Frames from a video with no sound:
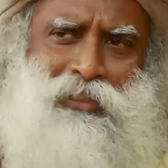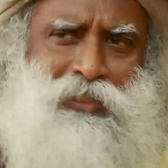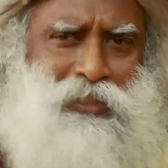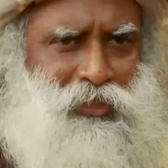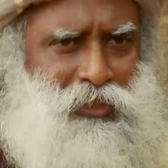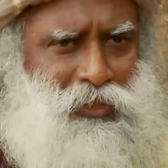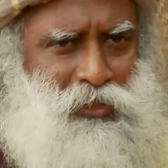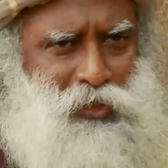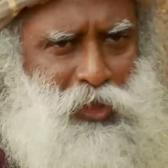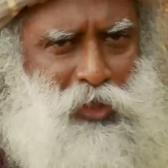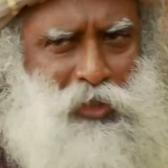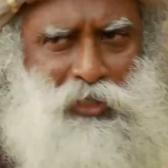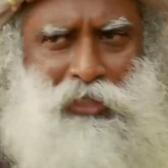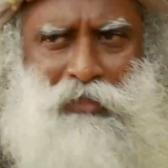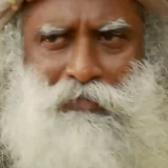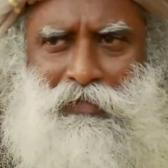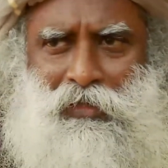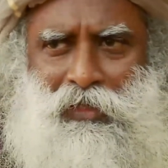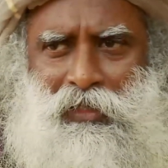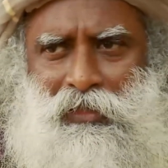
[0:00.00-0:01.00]
It is not
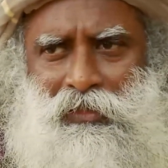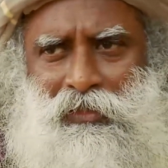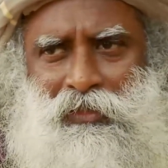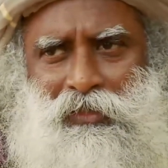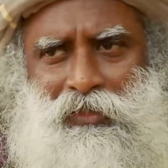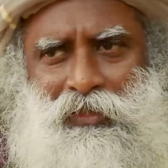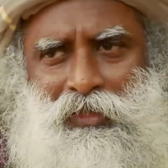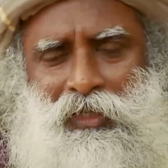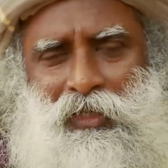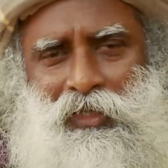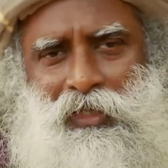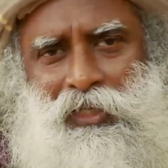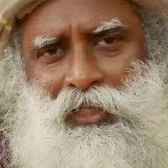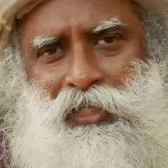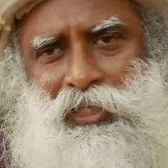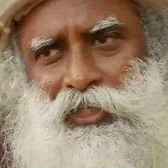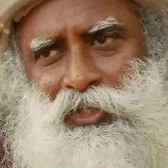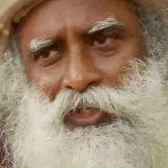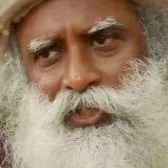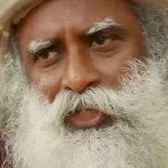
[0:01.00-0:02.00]
difficult.
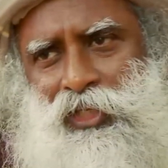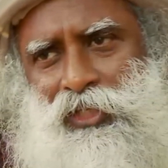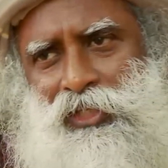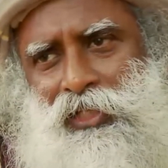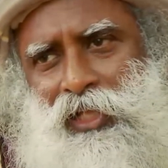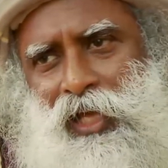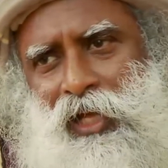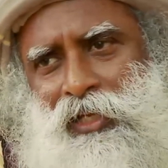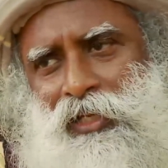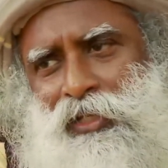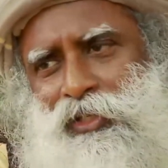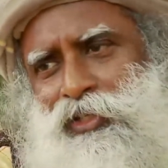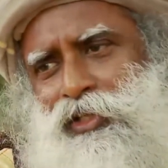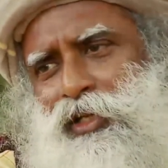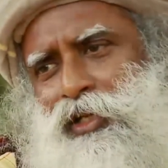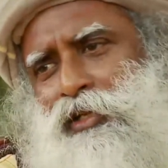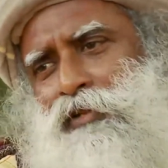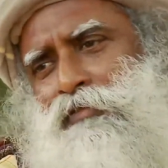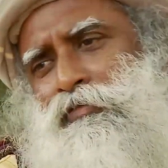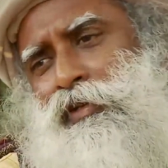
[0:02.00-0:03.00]
It is just that it's in
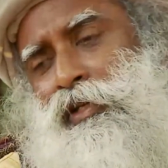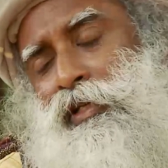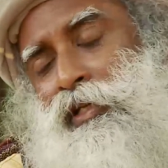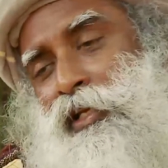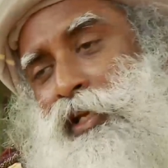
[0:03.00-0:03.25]
a different